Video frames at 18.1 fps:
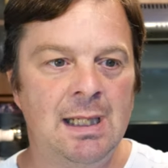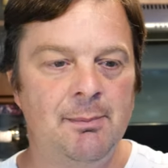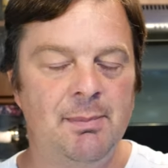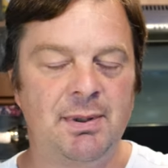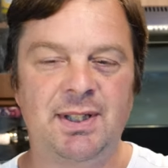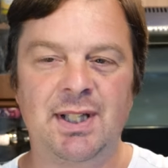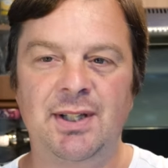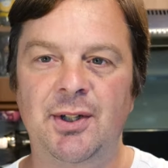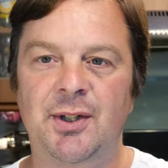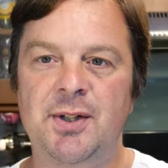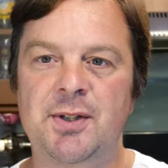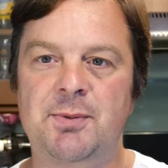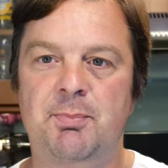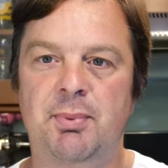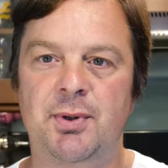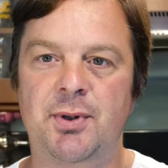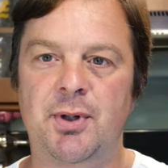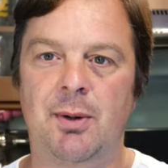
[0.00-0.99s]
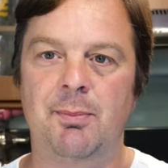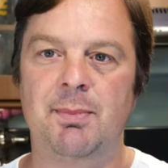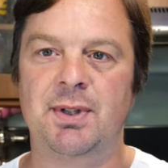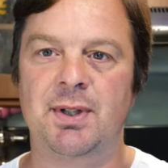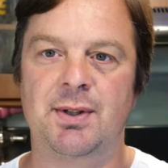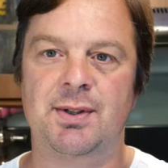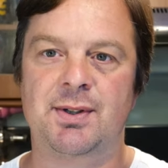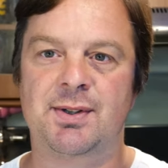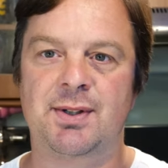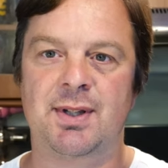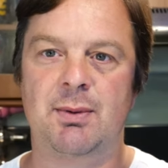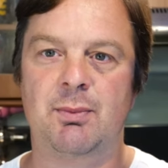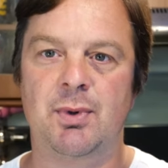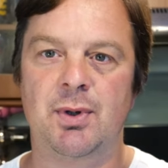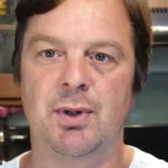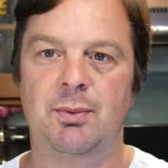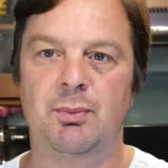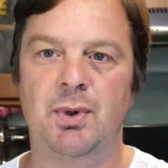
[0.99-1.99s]
but they're not as predominant as they
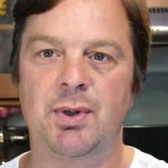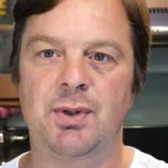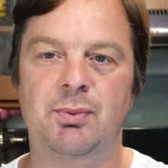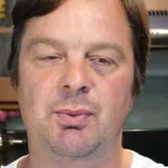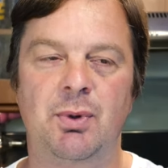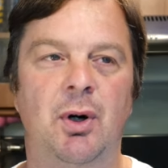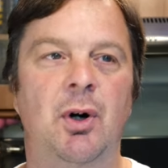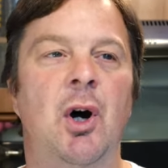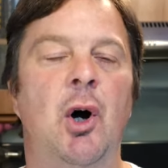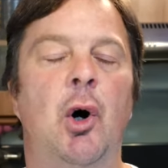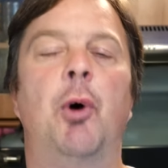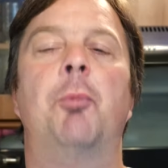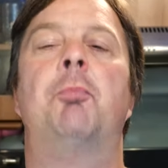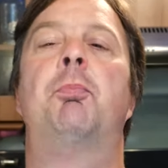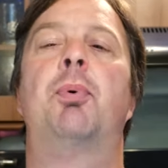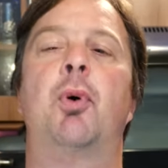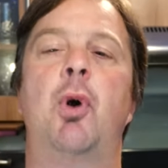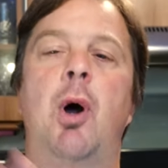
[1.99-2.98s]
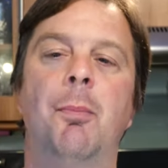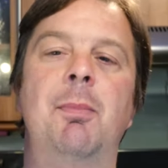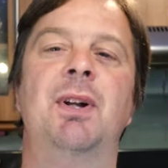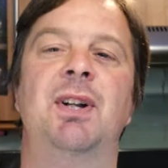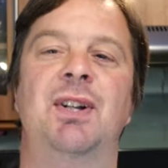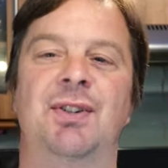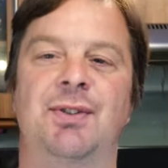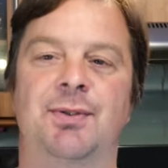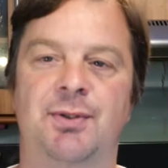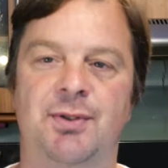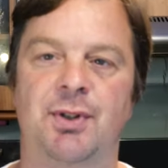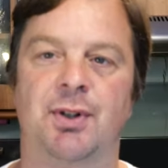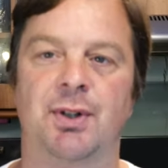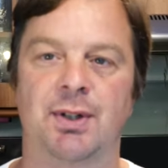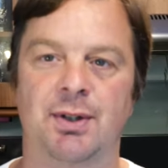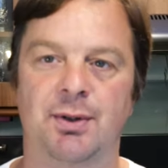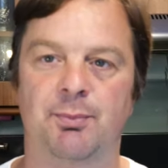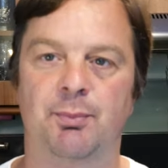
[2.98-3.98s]
were once were, or prominent,
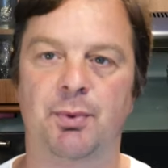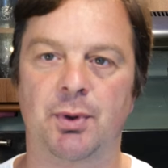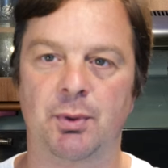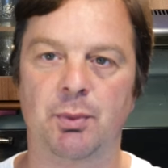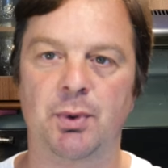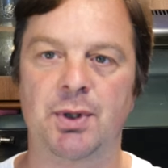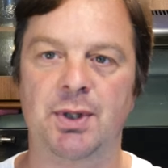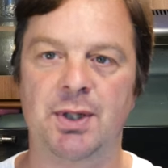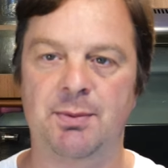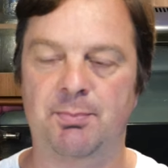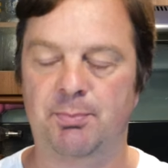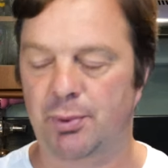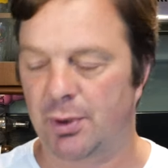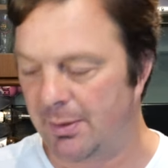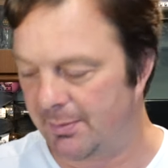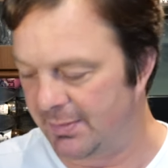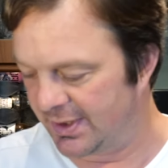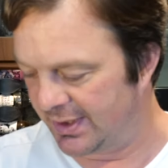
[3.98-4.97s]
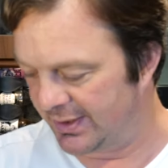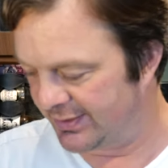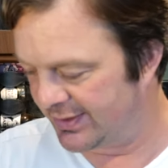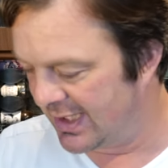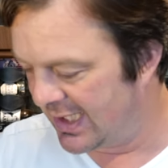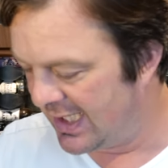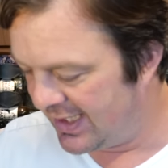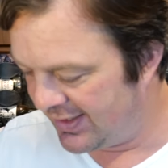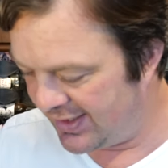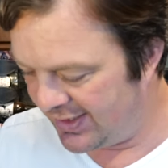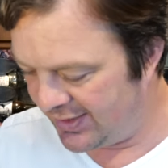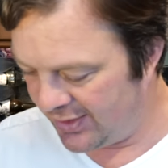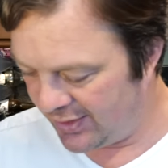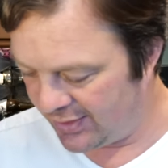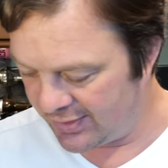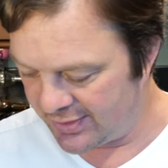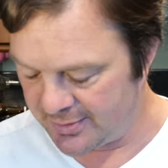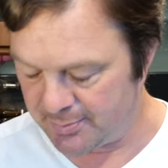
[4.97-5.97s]
sorry, the, the word is prominent. They're
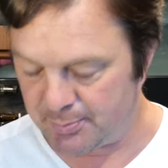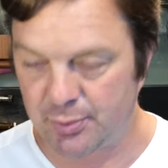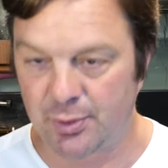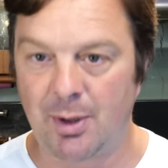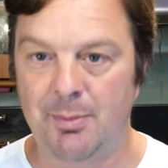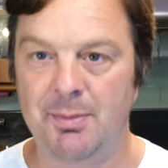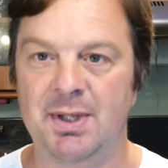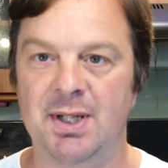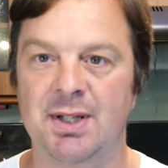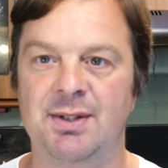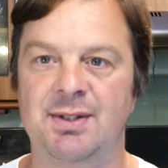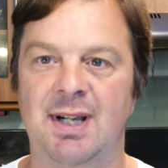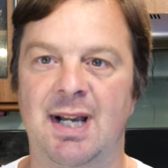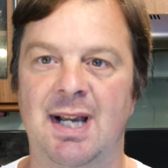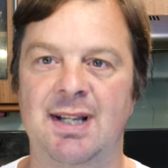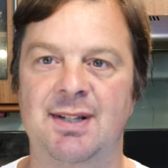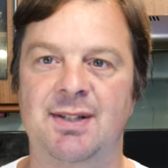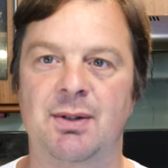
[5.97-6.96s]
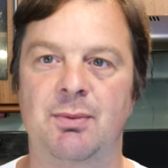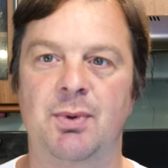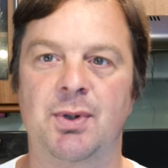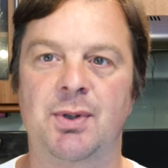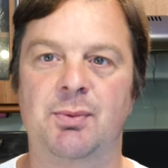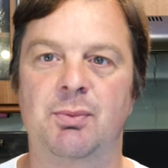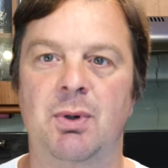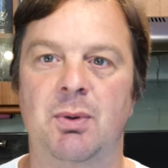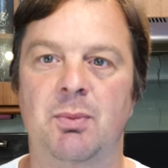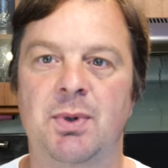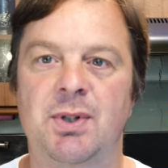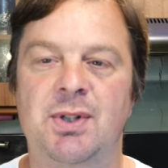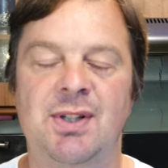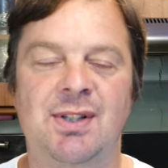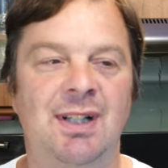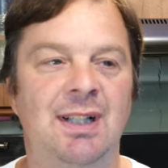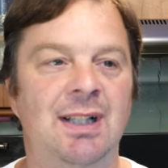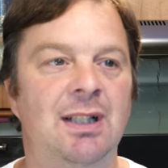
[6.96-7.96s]
not as prominent as they once were, which
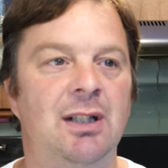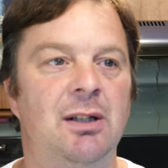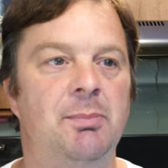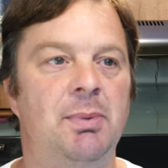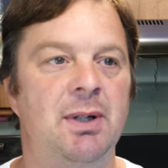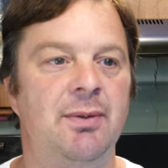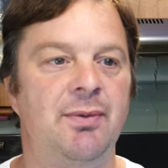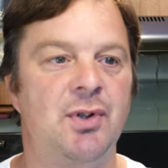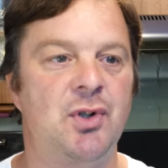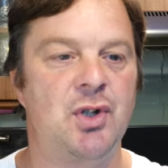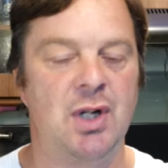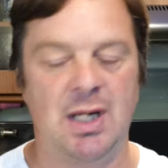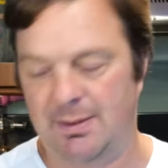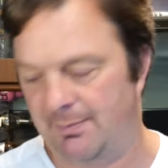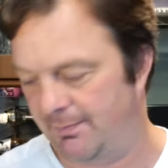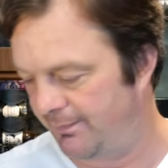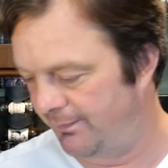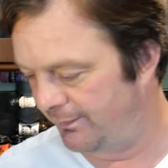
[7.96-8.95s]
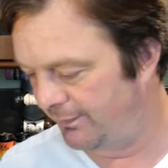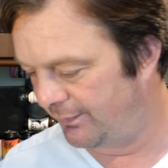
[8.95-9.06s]
is a little bit of a shame.